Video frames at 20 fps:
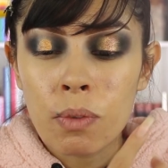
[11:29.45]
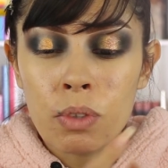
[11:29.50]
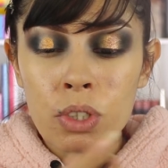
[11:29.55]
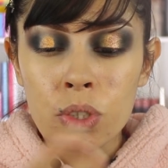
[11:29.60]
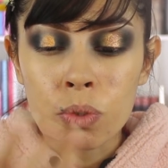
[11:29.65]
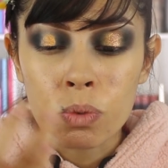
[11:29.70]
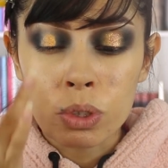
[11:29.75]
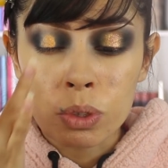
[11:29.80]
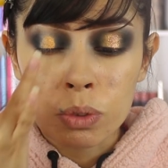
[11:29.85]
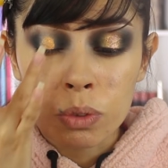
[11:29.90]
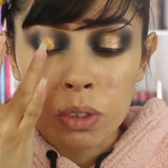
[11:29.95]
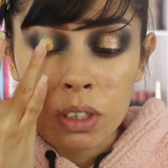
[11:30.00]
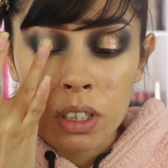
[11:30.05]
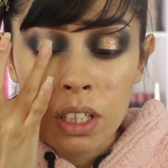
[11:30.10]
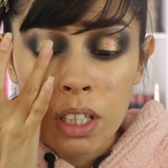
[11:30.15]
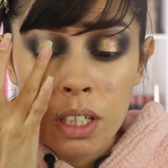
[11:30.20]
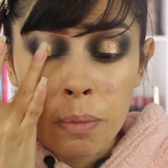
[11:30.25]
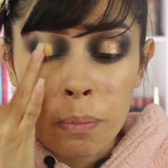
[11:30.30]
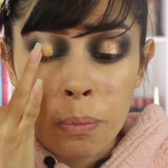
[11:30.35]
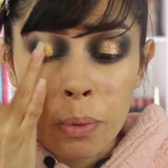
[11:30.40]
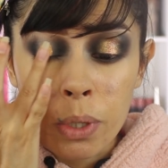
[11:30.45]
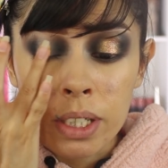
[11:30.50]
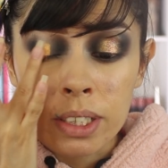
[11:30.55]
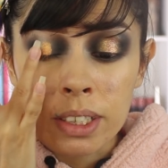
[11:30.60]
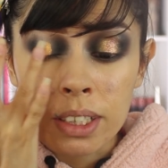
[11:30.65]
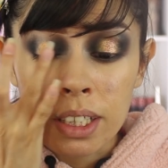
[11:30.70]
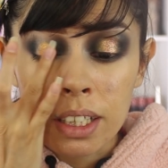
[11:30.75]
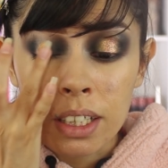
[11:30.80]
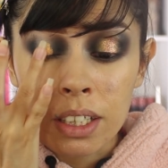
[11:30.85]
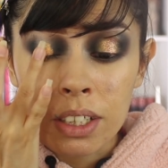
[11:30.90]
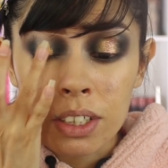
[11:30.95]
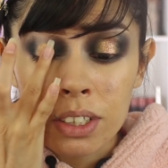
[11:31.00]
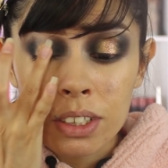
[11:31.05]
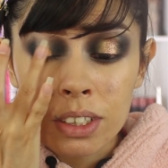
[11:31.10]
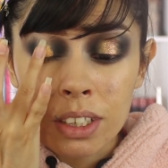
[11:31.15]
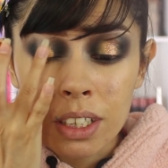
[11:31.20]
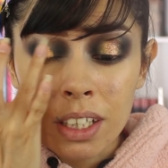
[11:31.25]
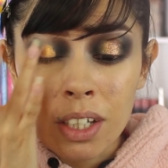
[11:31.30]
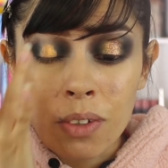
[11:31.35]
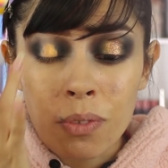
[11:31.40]
which was one of the pressed
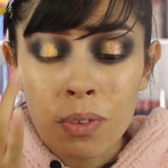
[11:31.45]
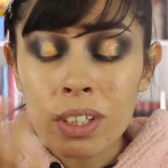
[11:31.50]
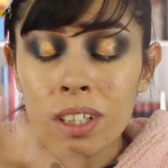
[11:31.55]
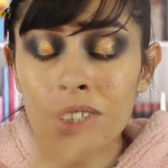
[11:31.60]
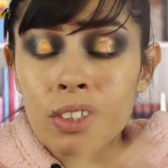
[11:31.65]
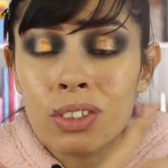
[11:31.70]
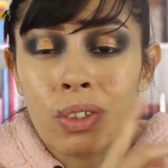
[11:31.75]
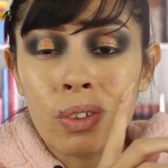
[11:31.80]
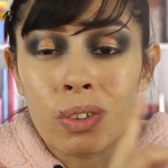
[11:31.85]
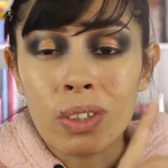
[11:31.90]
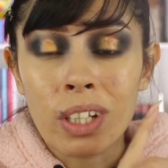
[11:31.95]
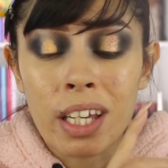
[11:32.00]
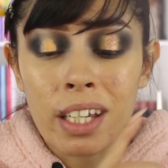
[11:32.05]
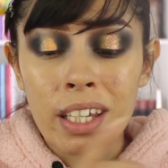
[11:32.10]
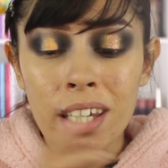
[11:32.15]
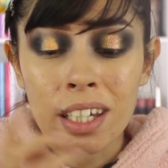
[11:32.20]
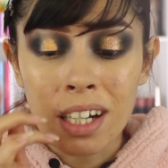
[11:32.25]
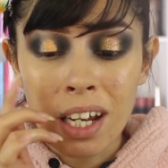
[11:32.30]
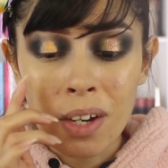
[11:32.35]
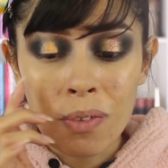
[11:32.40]
glitters, and I really don't like it.